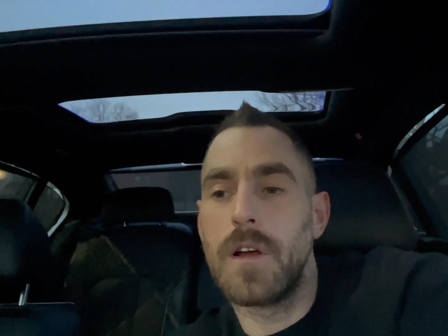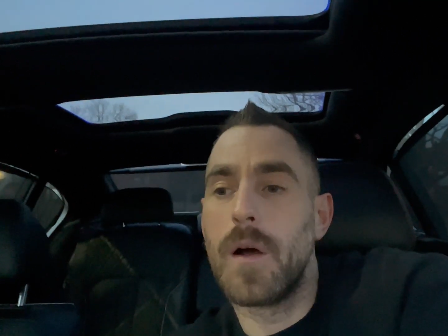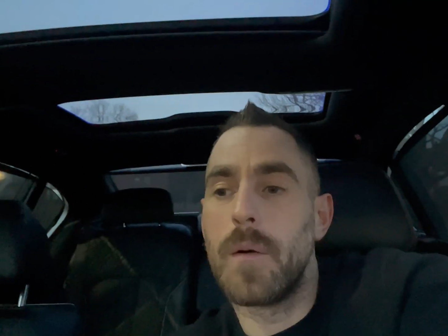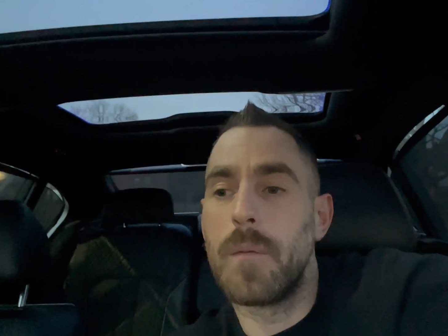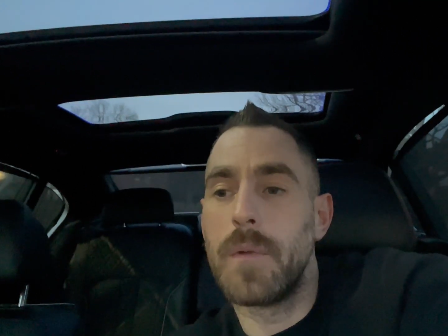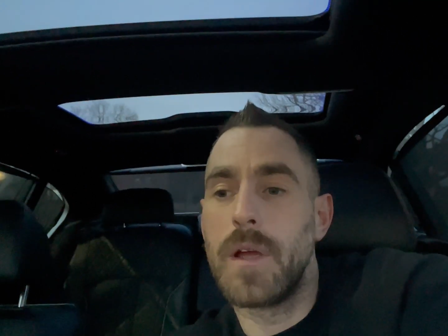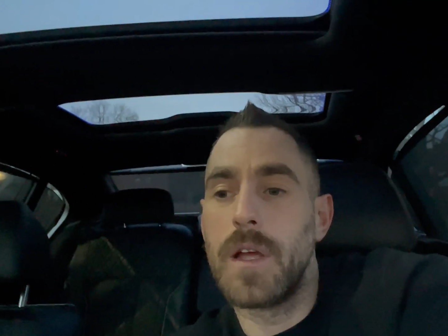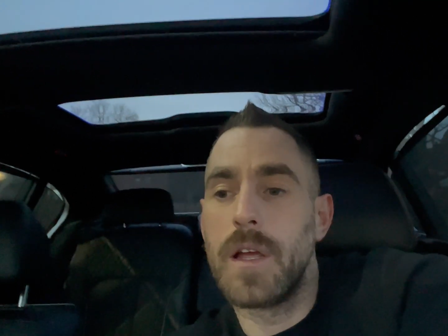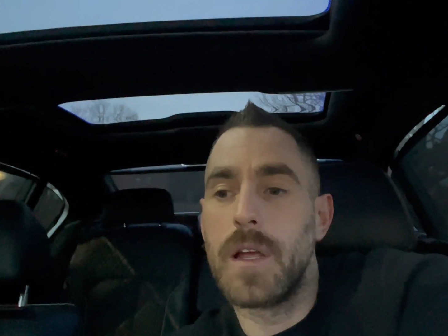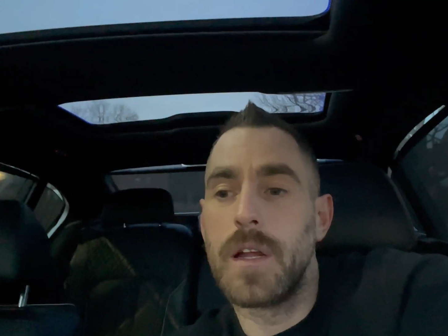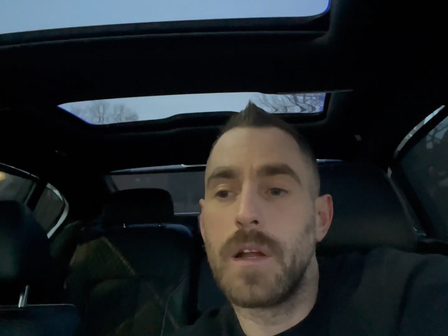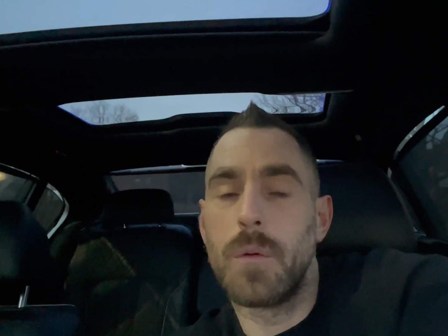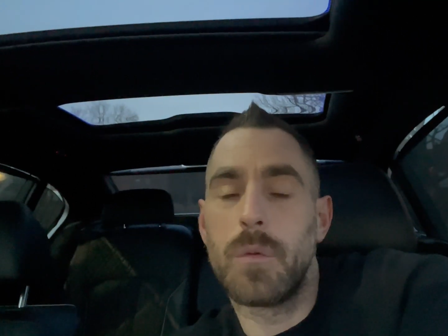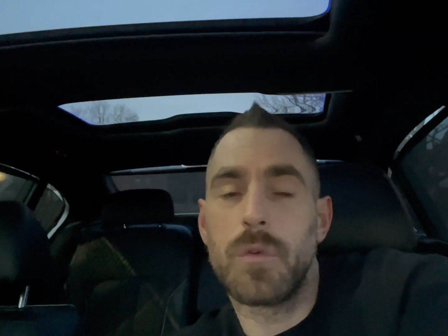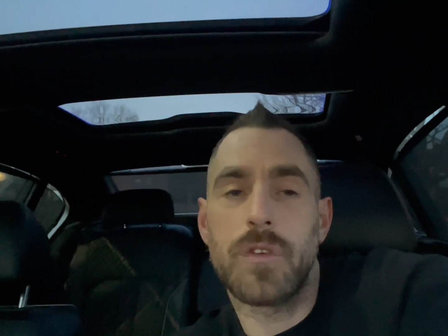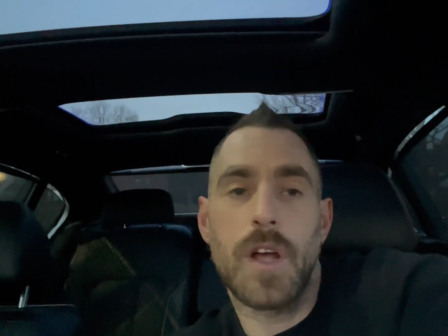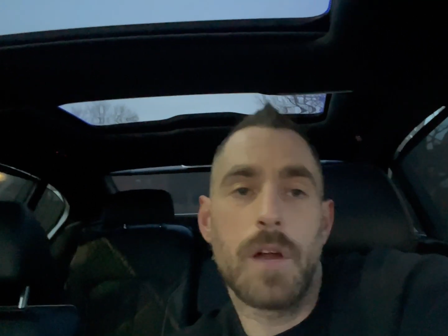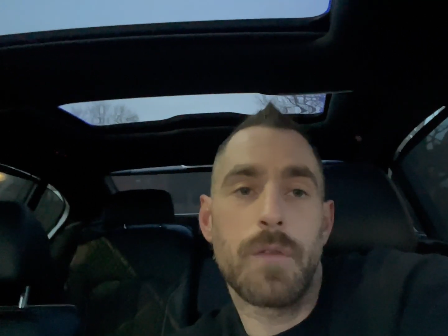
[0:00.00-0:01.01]
And it
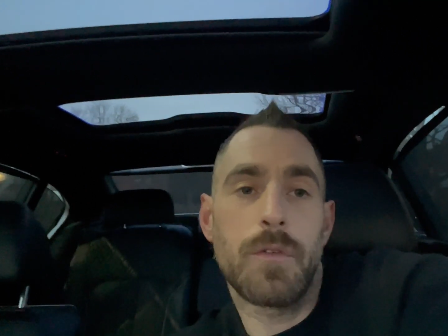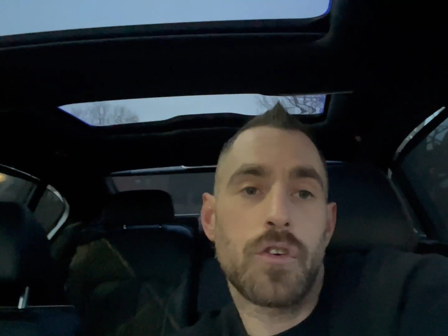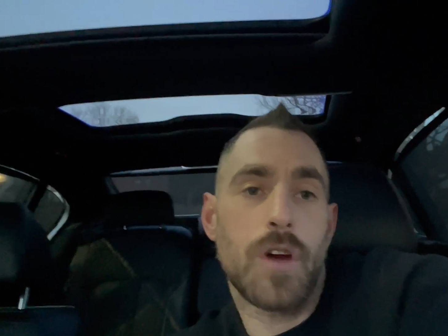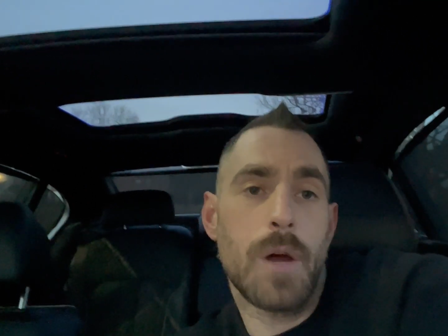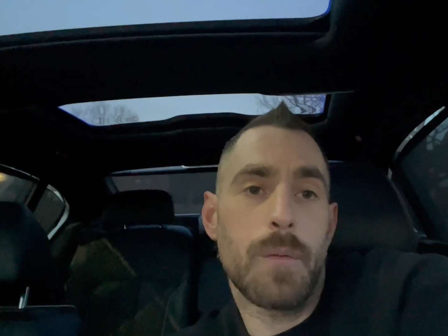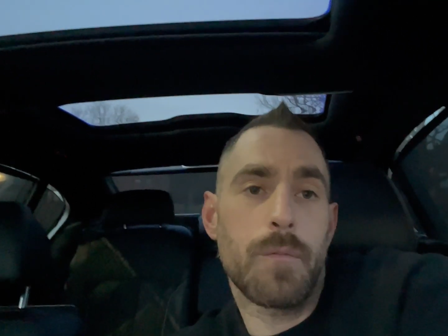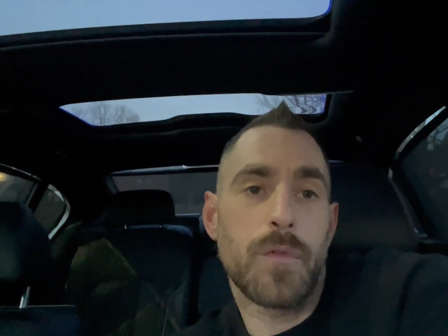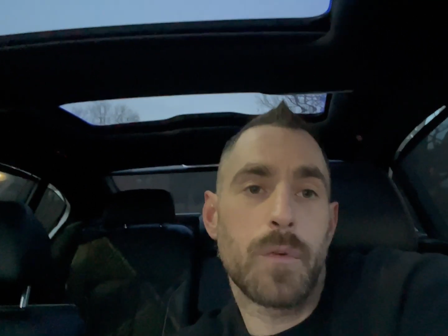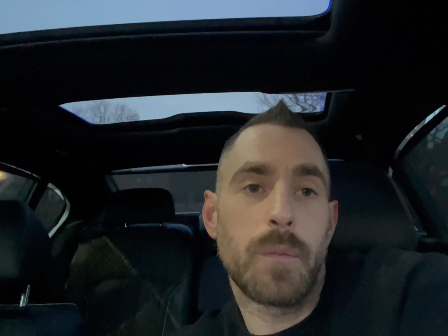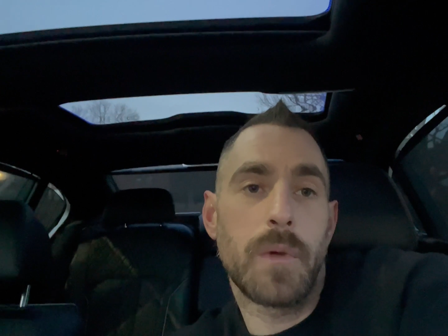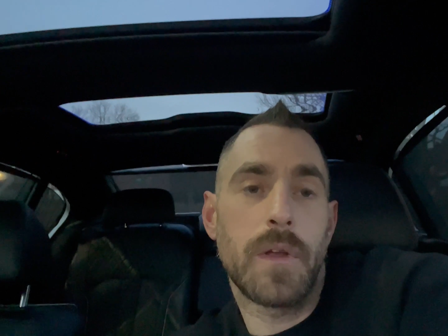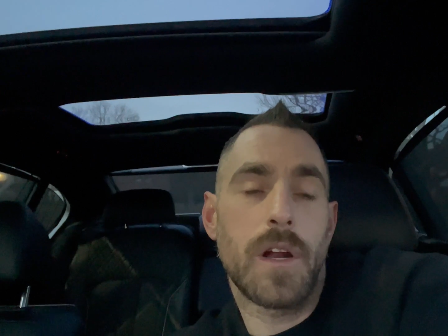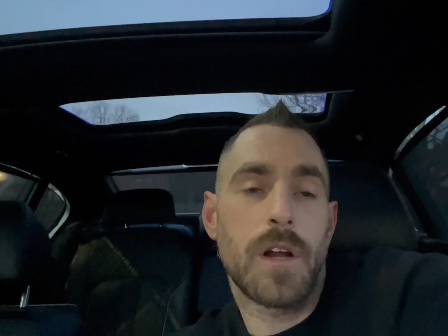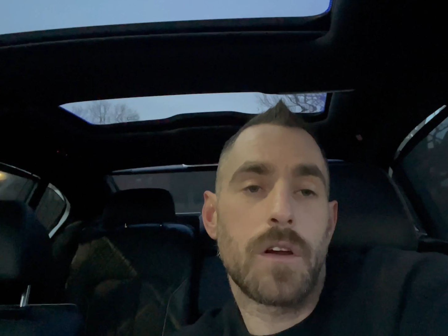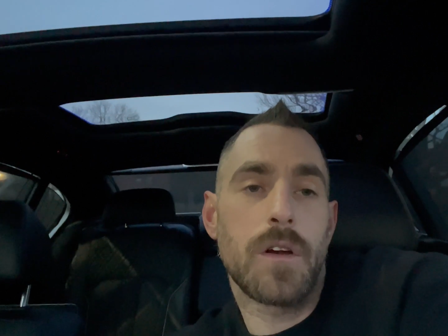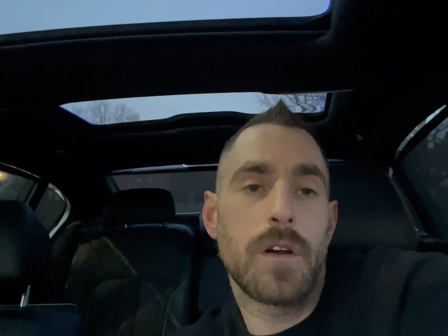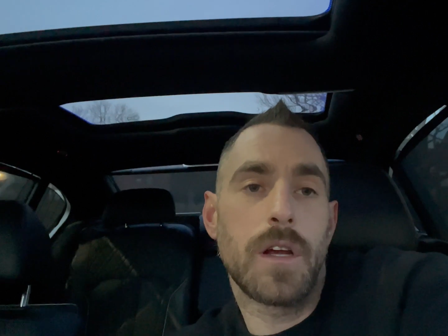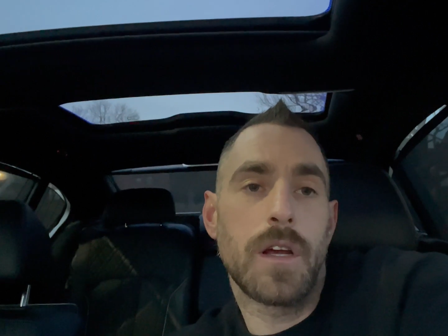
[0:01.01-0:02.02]
was kind of a trap for me that
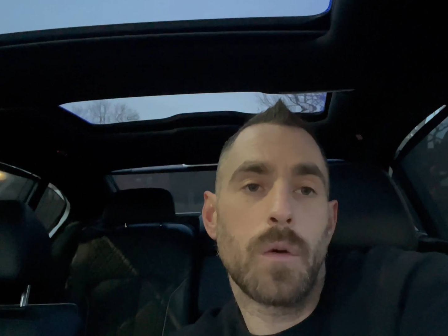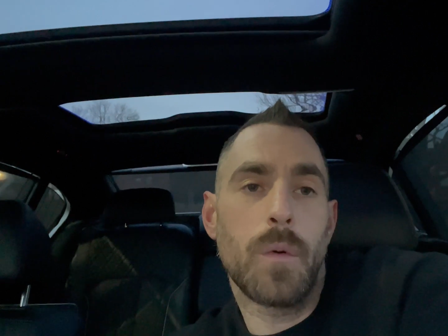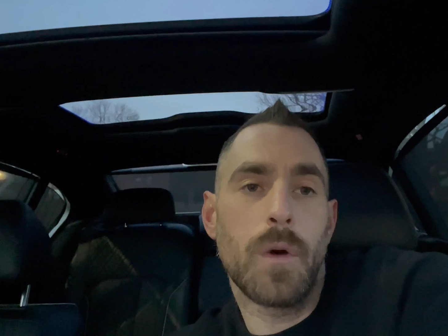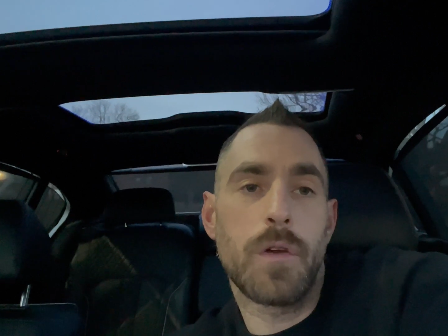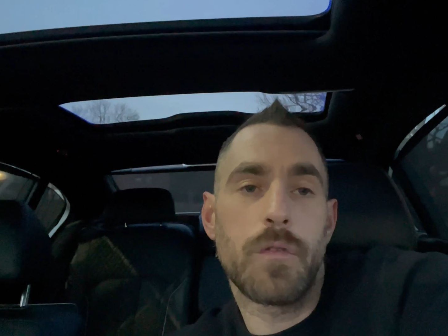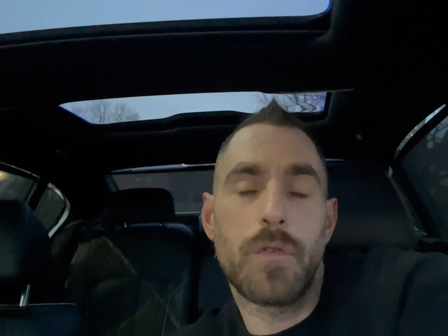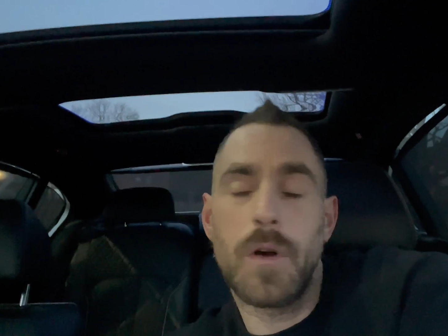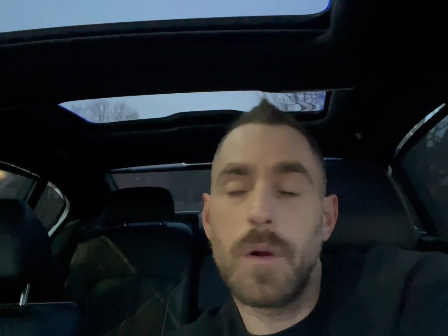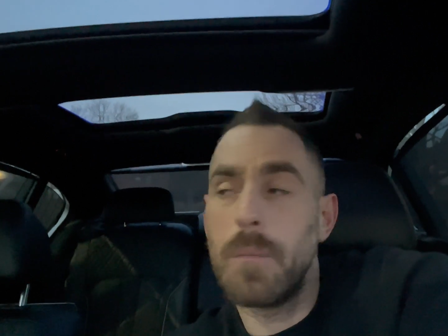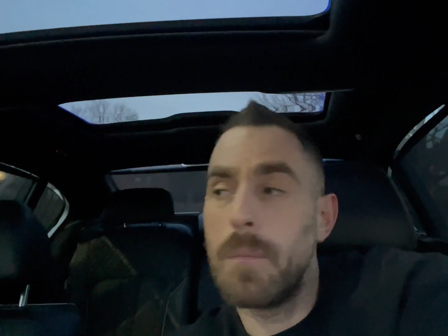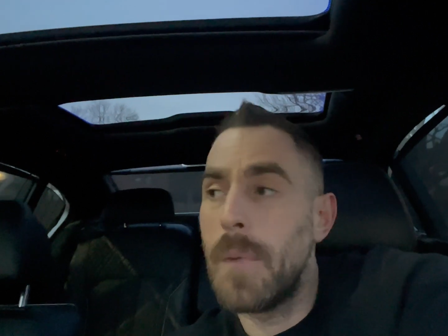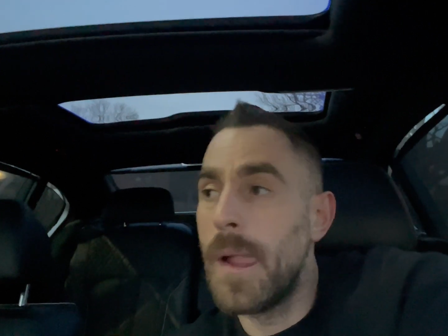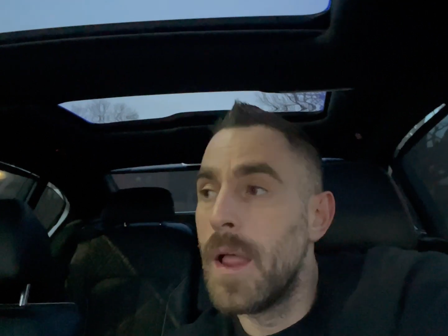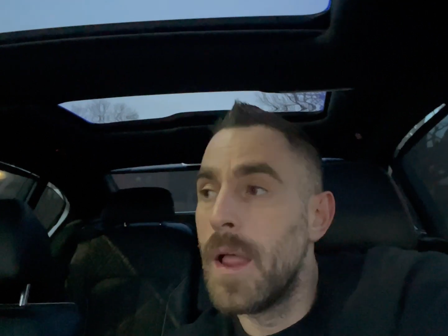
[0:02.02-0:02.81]
I couldn't get away from,